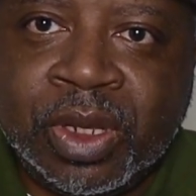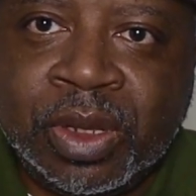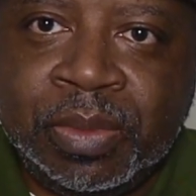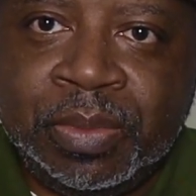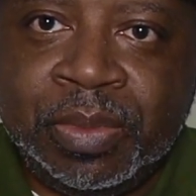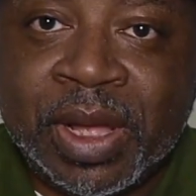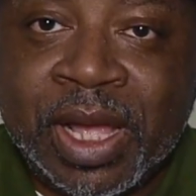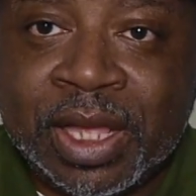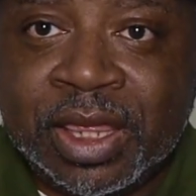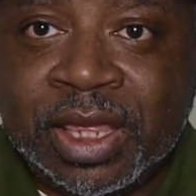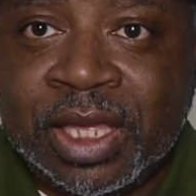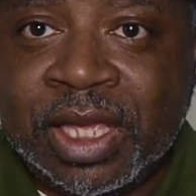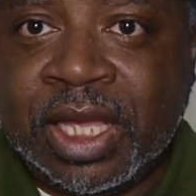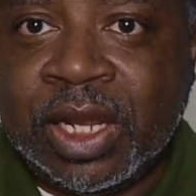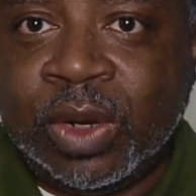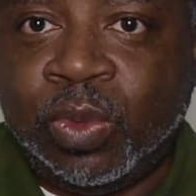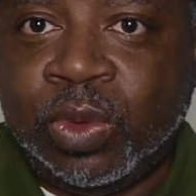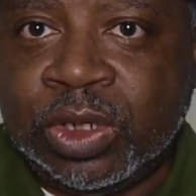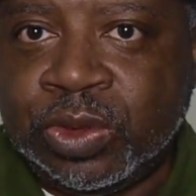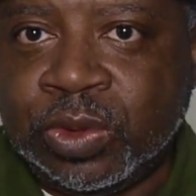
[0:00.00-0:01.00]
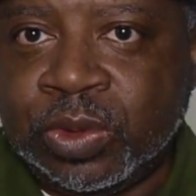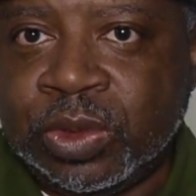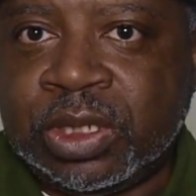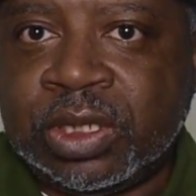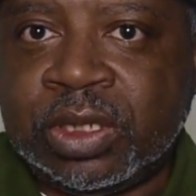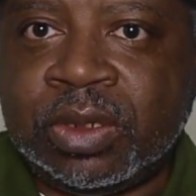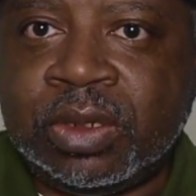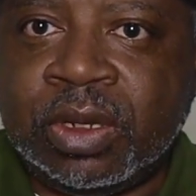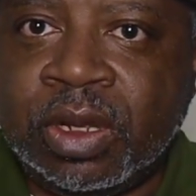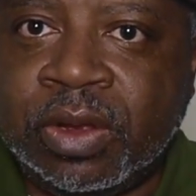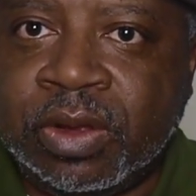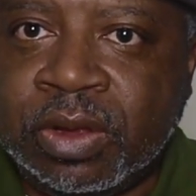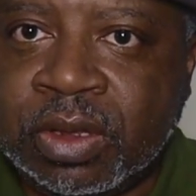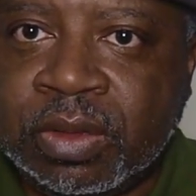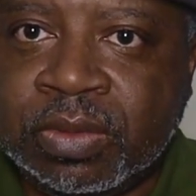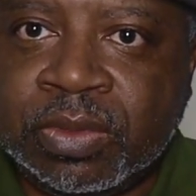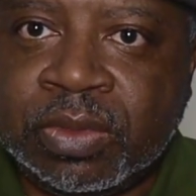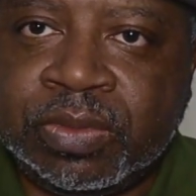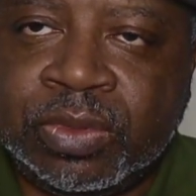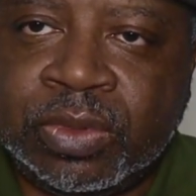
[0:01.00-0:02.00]
back then, which was
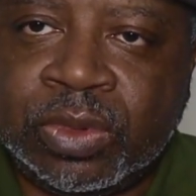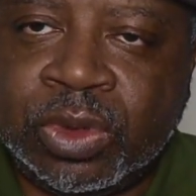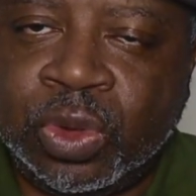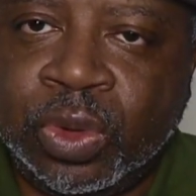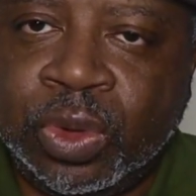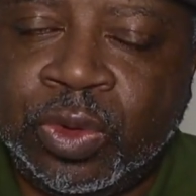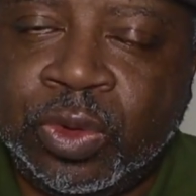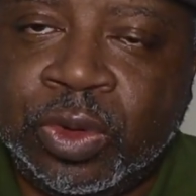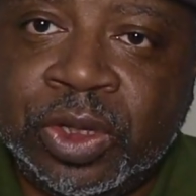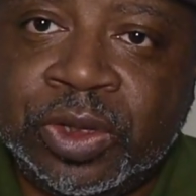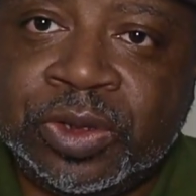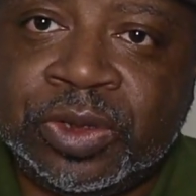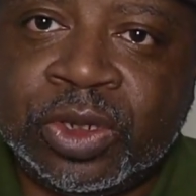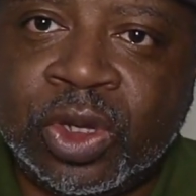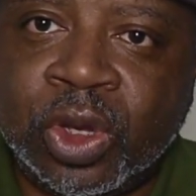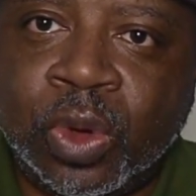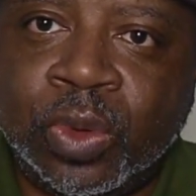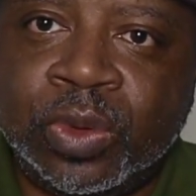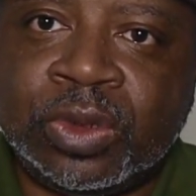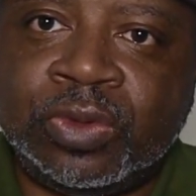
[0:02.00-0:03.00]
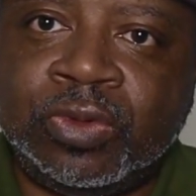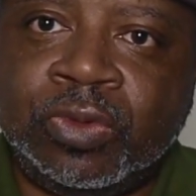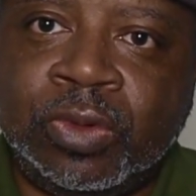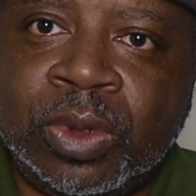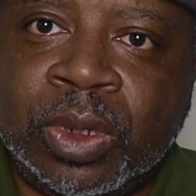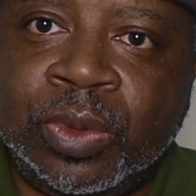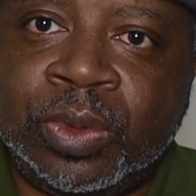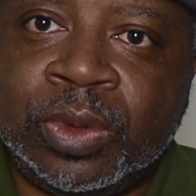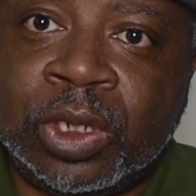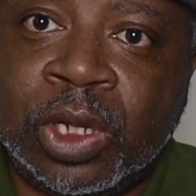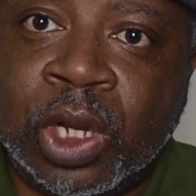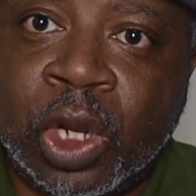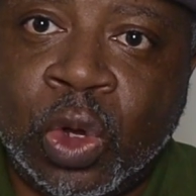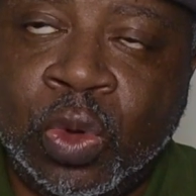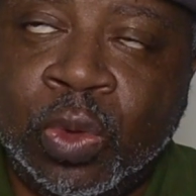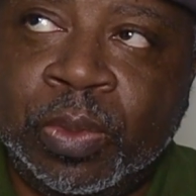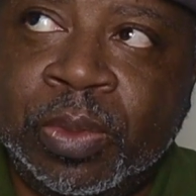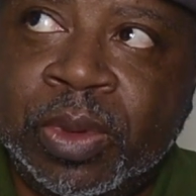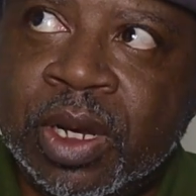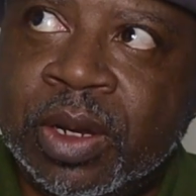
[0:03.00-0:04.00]
2 or 3 years ago, it was
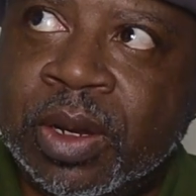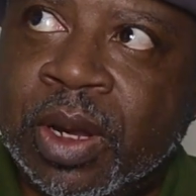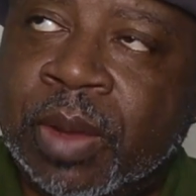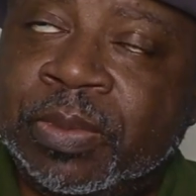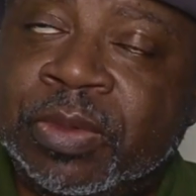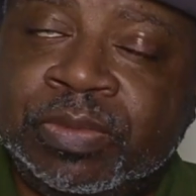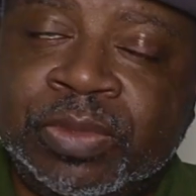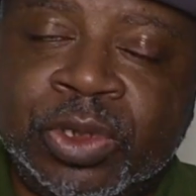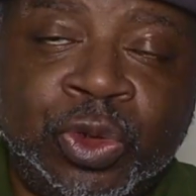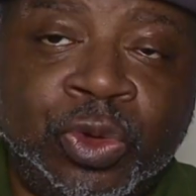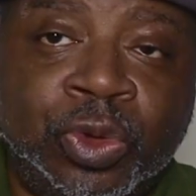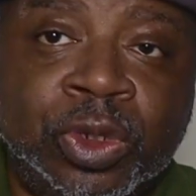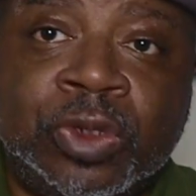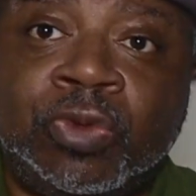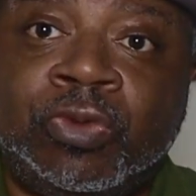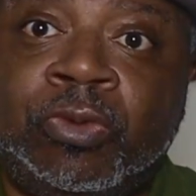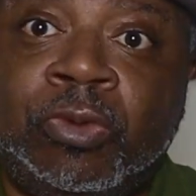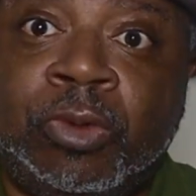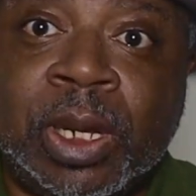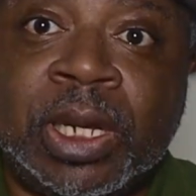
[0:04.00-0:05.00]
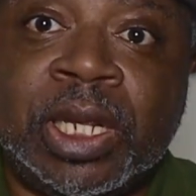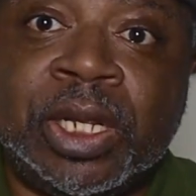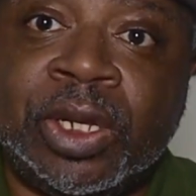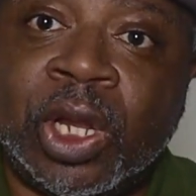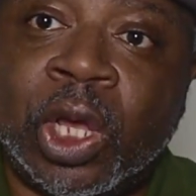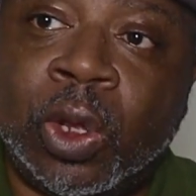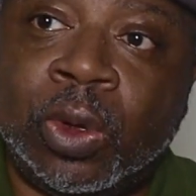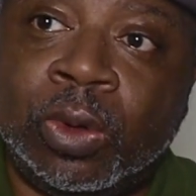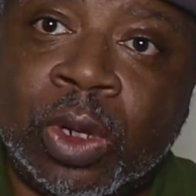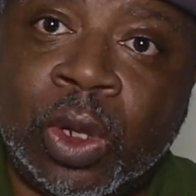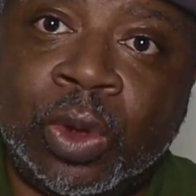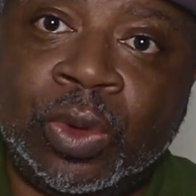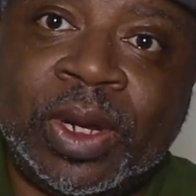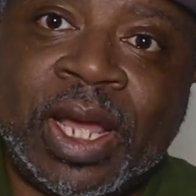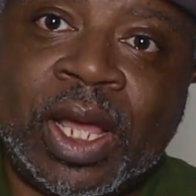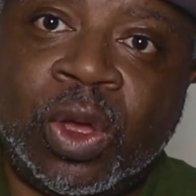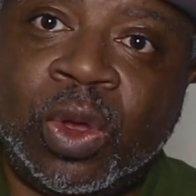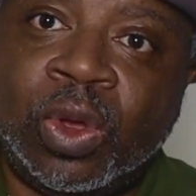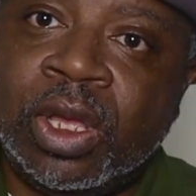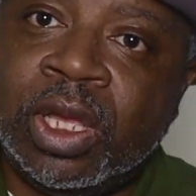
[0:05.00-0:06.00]
low, but I'm sure it's really low
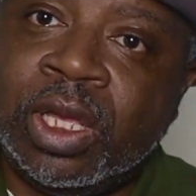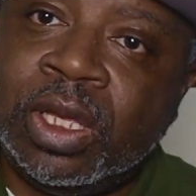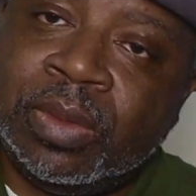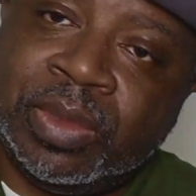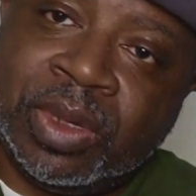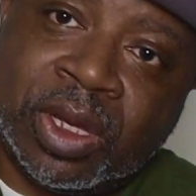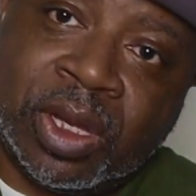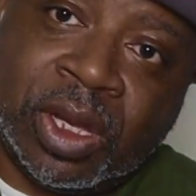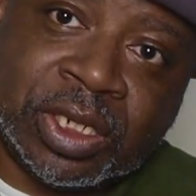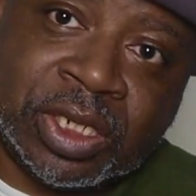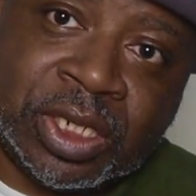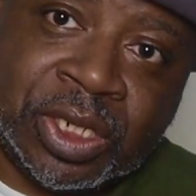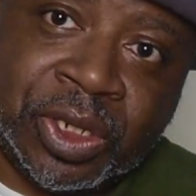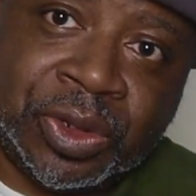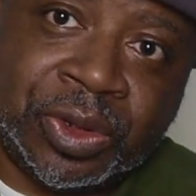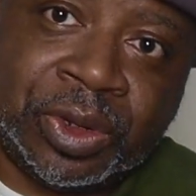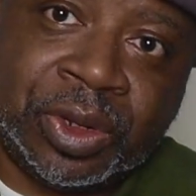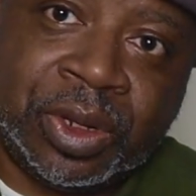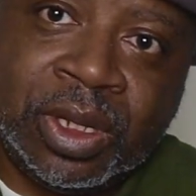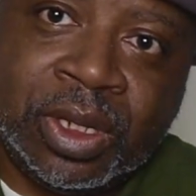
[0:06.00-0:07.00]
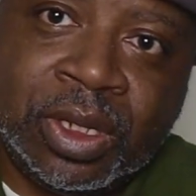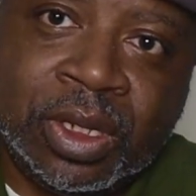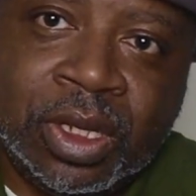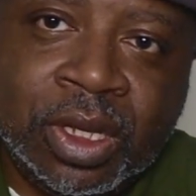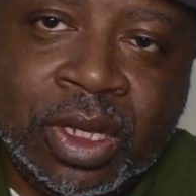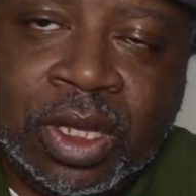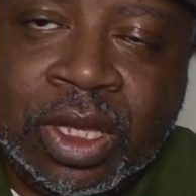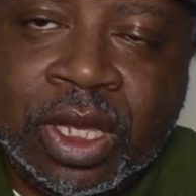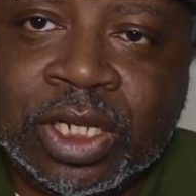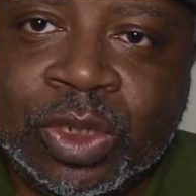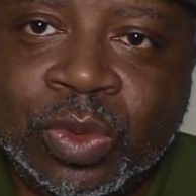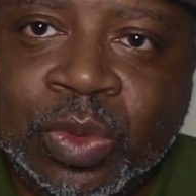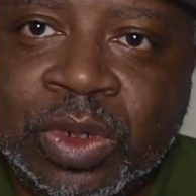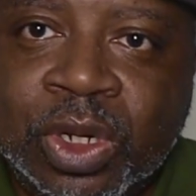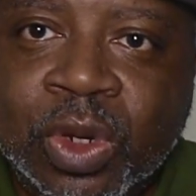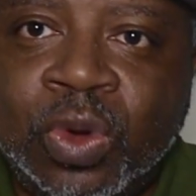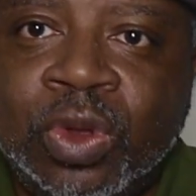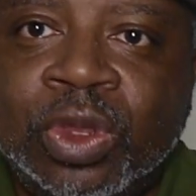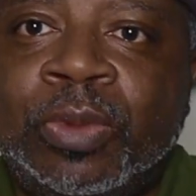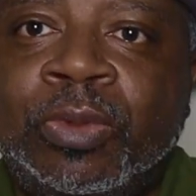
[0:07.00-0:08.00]
now, because here, as we
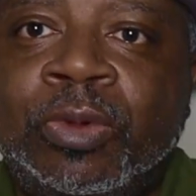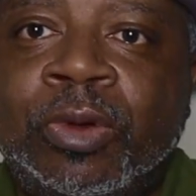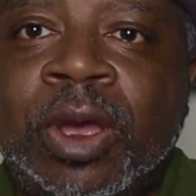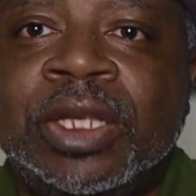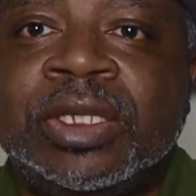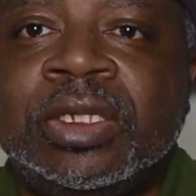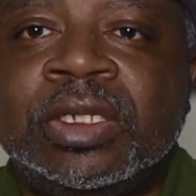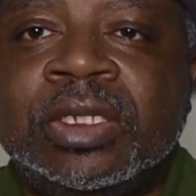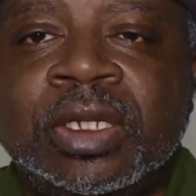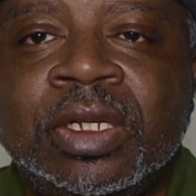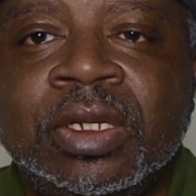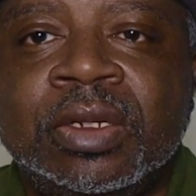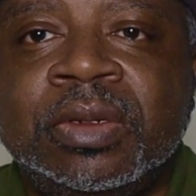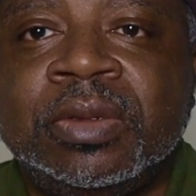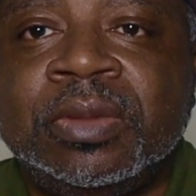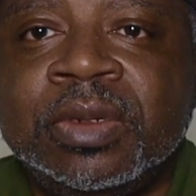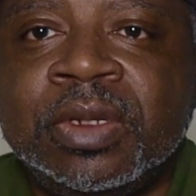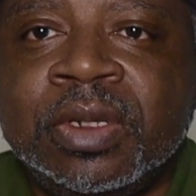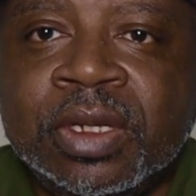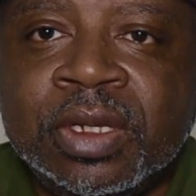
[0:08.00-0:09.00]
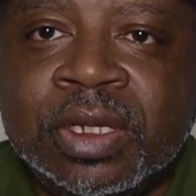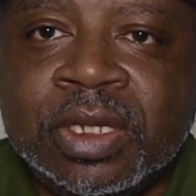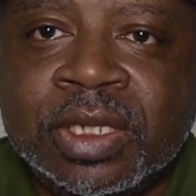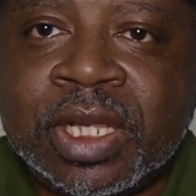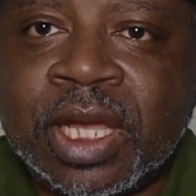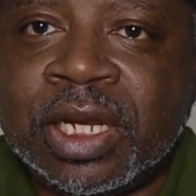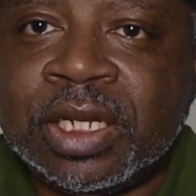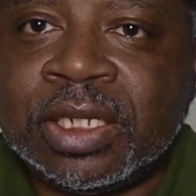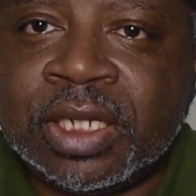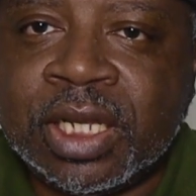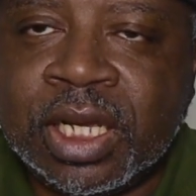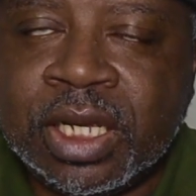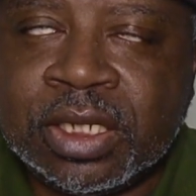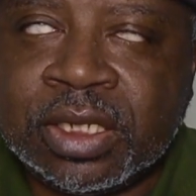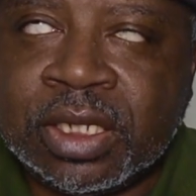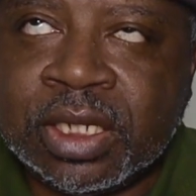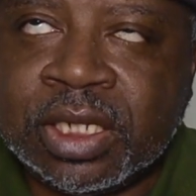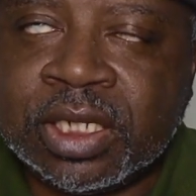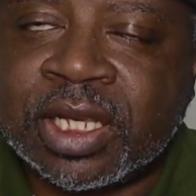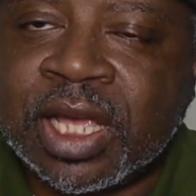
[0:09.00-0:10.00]
know, the prices in the United
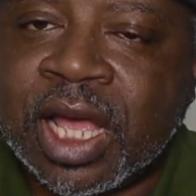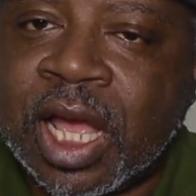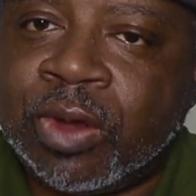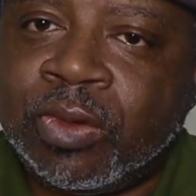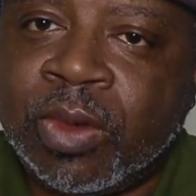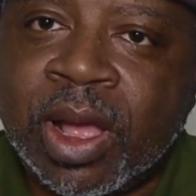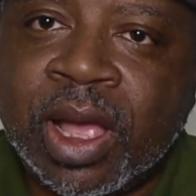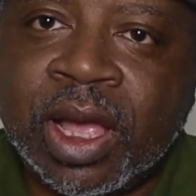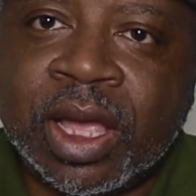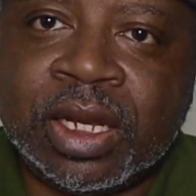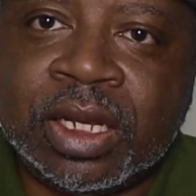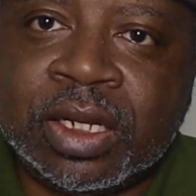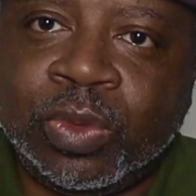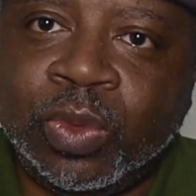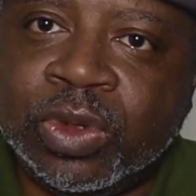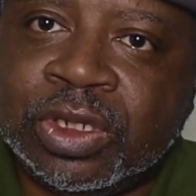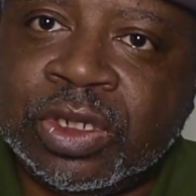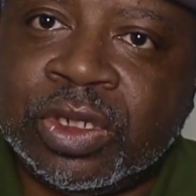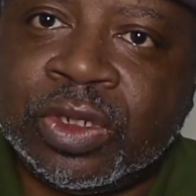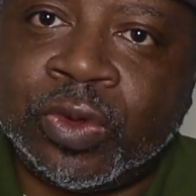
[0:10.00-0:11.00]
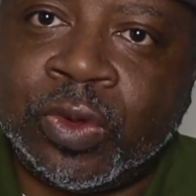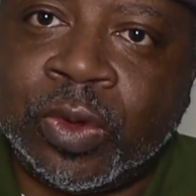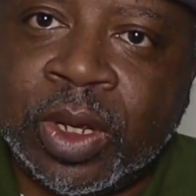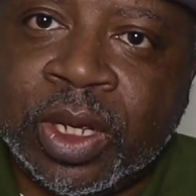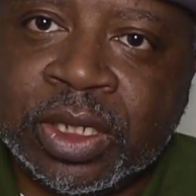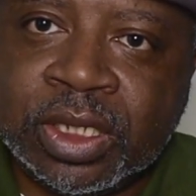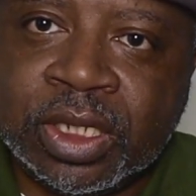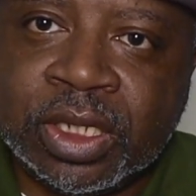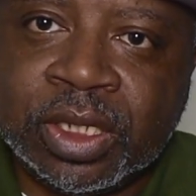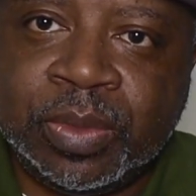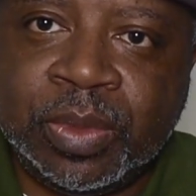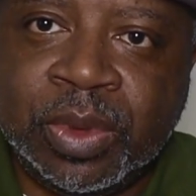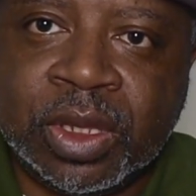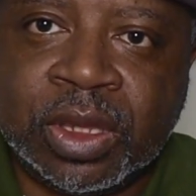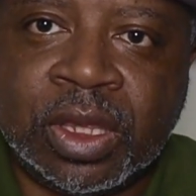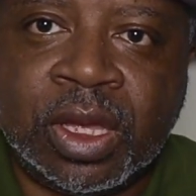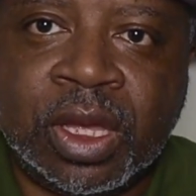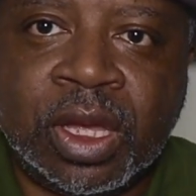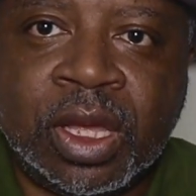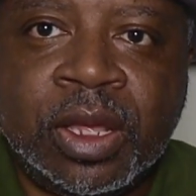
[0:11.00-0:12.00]
States has skyrocketed, which is crazy. But
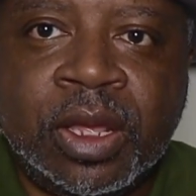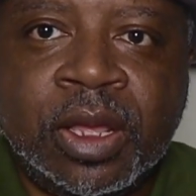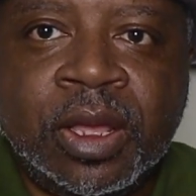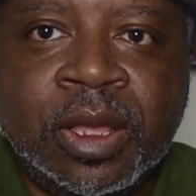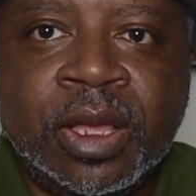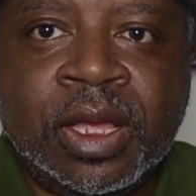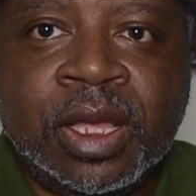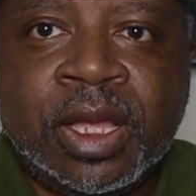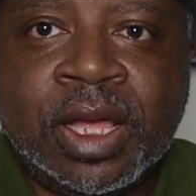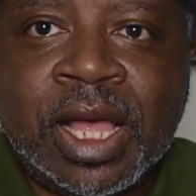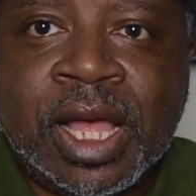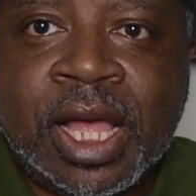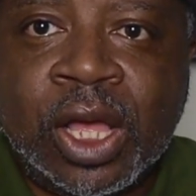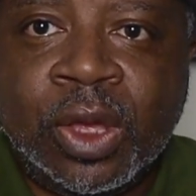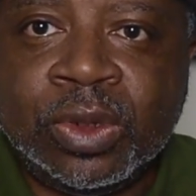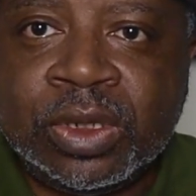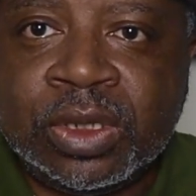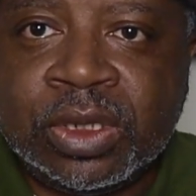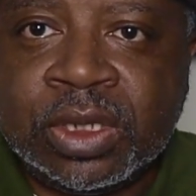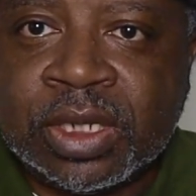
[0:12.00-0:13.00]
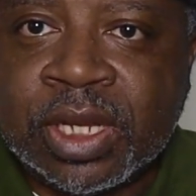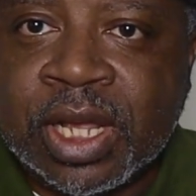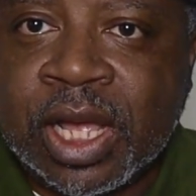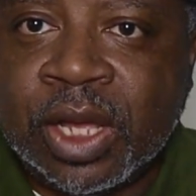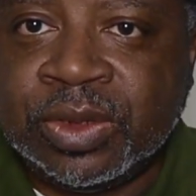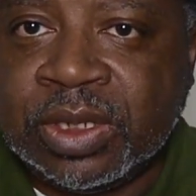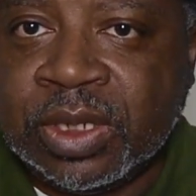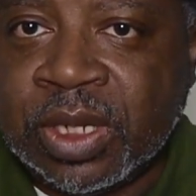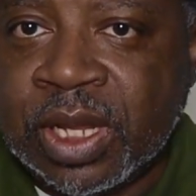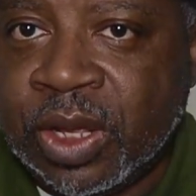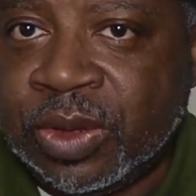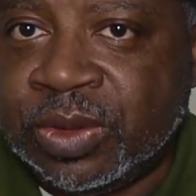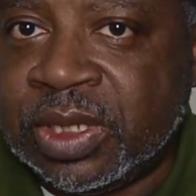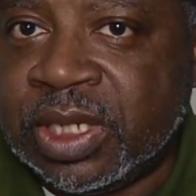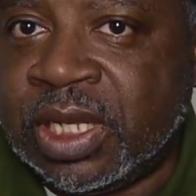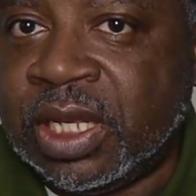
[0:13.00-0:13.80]
the housing